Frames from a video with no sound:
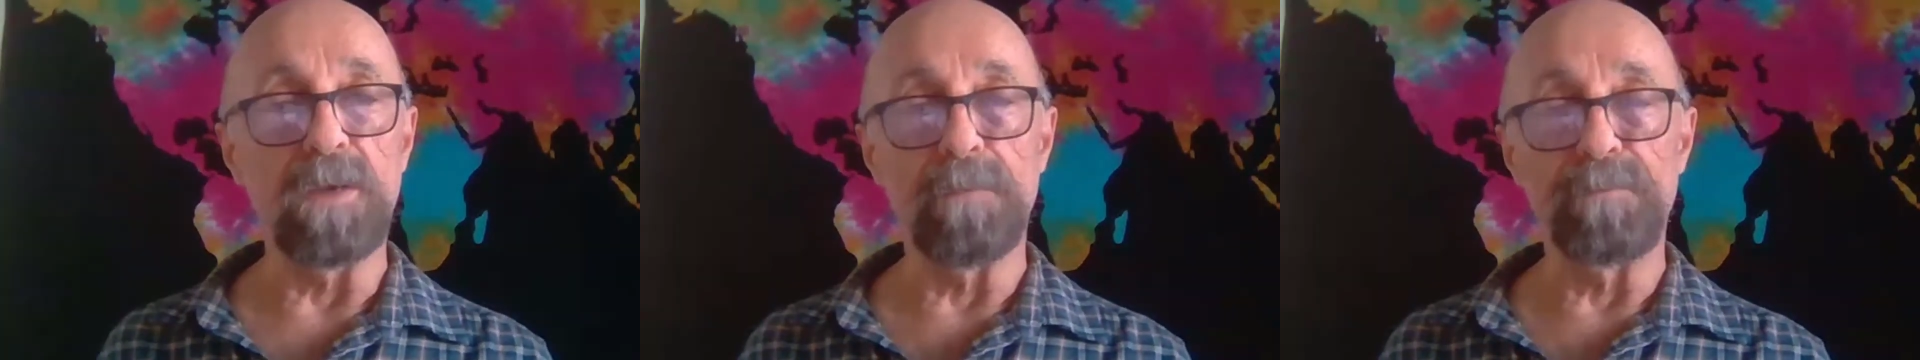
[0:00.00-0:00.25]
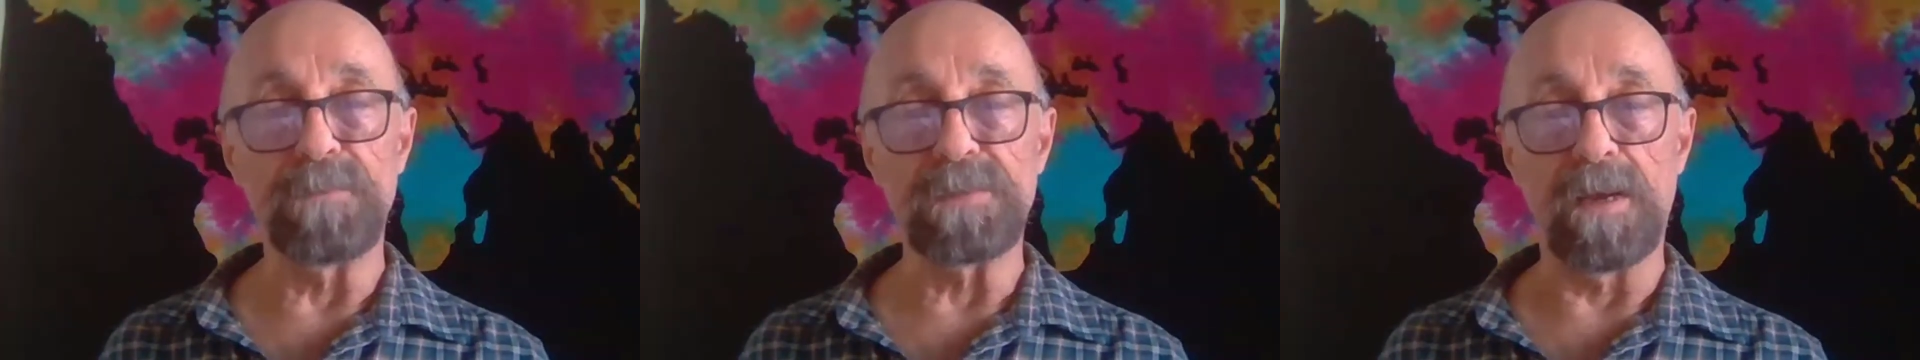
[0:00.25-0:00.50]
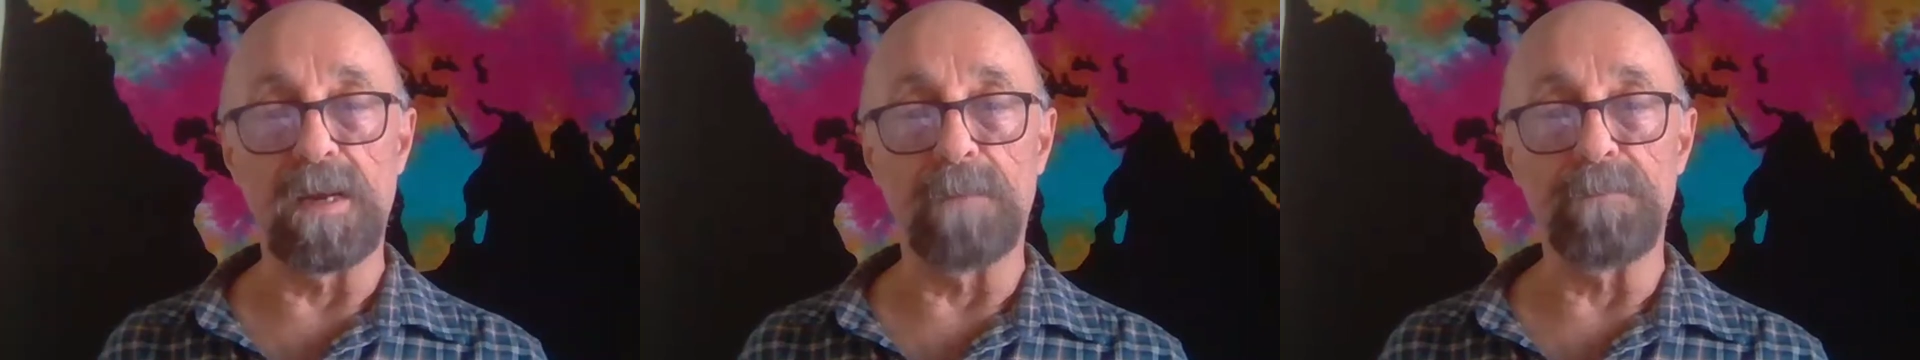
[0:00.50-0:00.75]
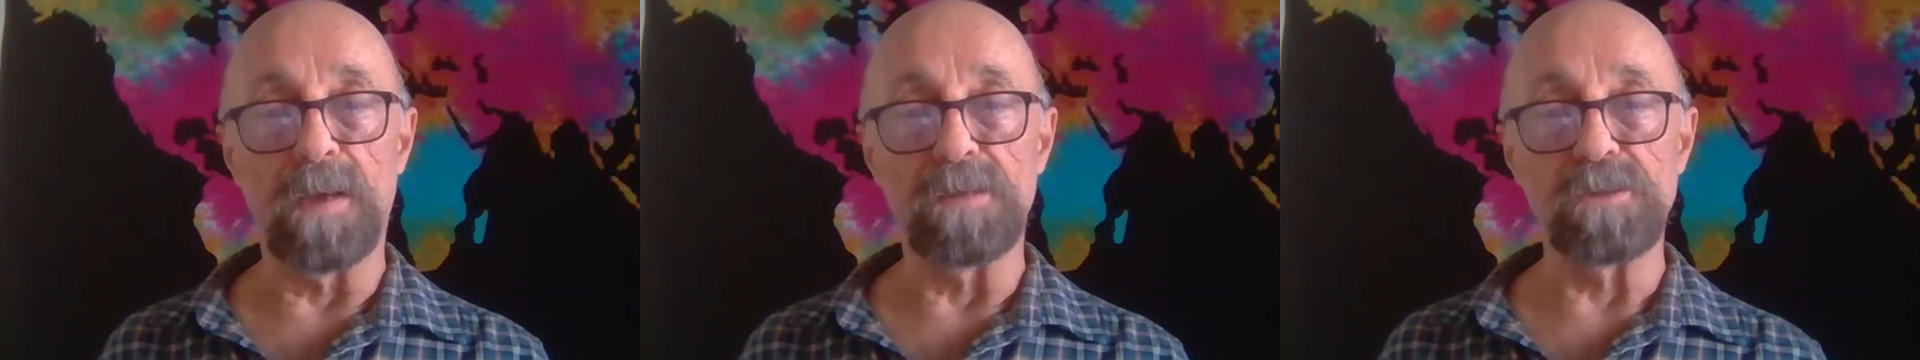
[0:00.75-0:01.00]
We can
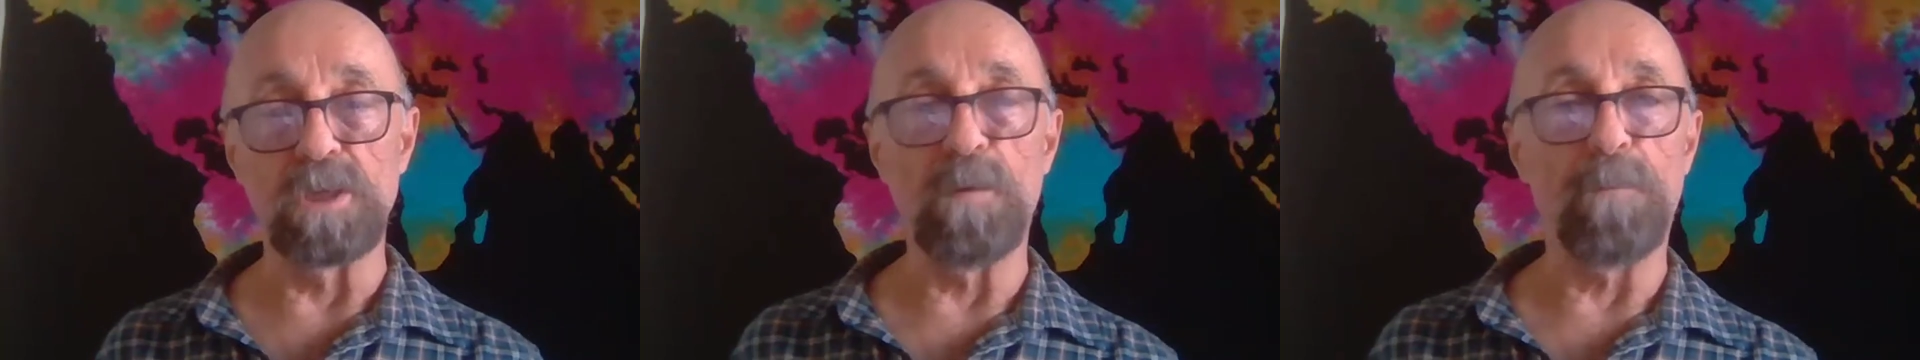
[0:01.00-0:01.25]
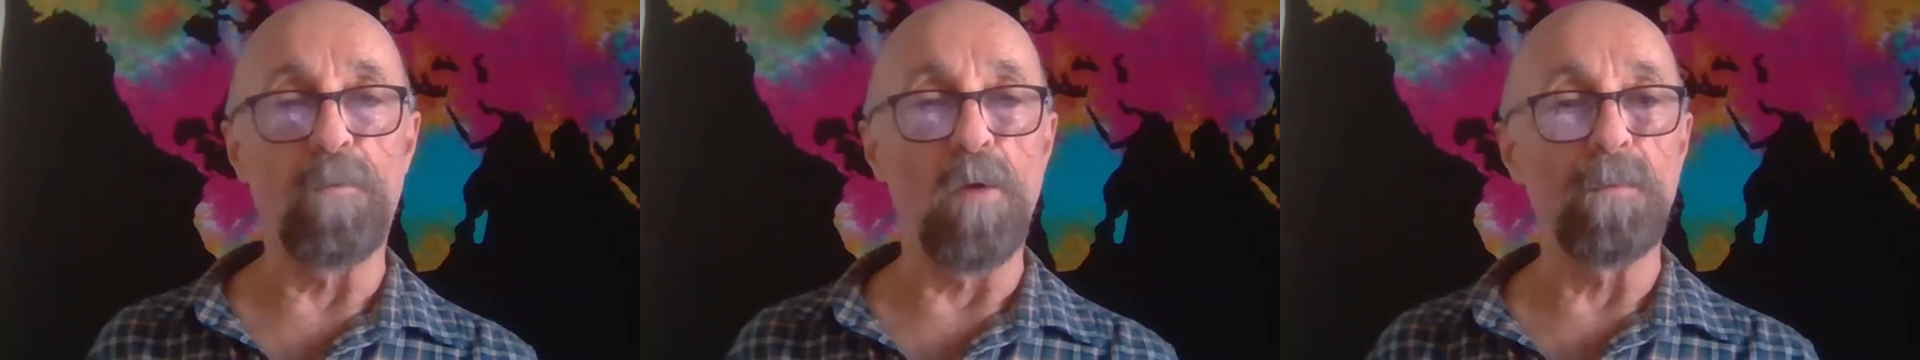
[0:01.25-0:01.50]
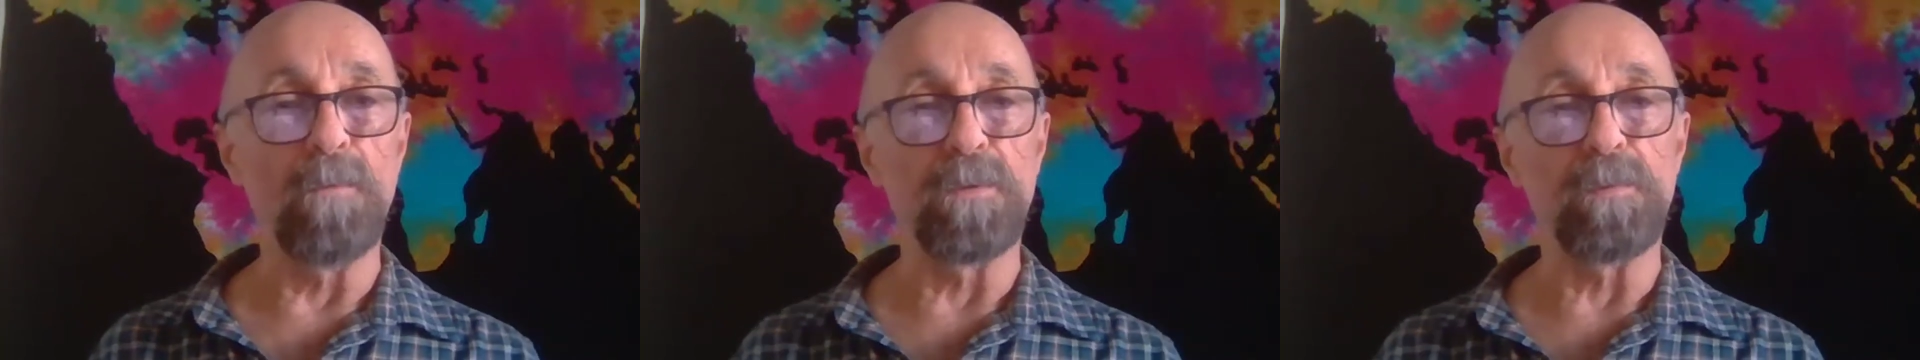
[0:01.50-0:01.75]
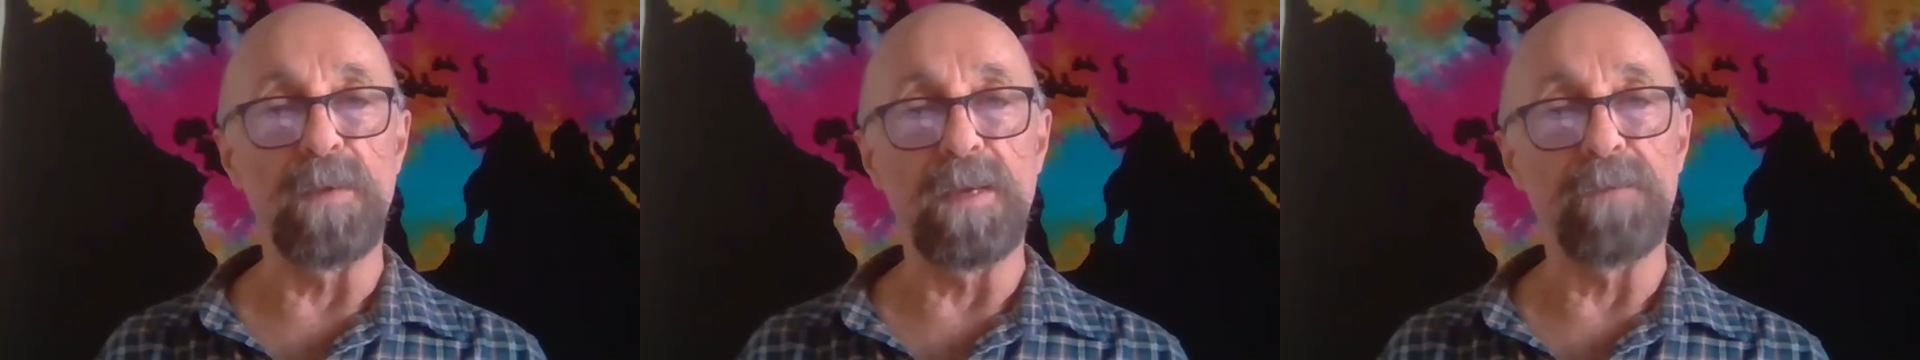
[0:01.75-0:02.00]
set up a Zoom appointment with